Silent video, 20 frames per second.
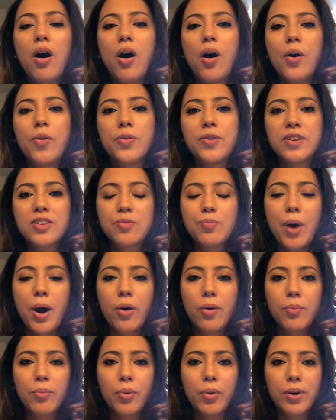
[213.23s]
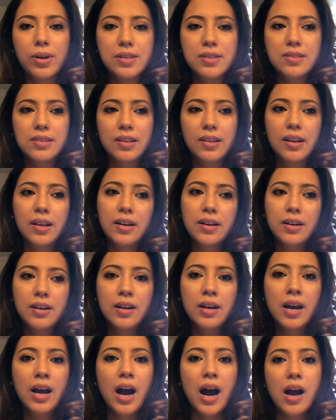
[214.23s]
on these PowerPoints. And then
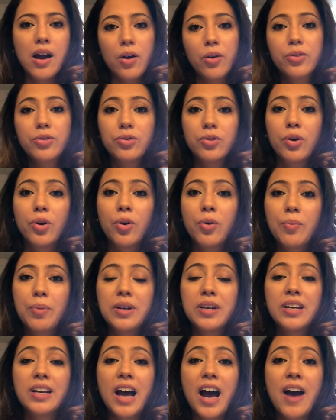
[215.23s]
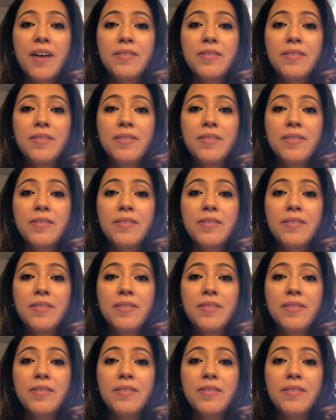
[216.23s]
I also been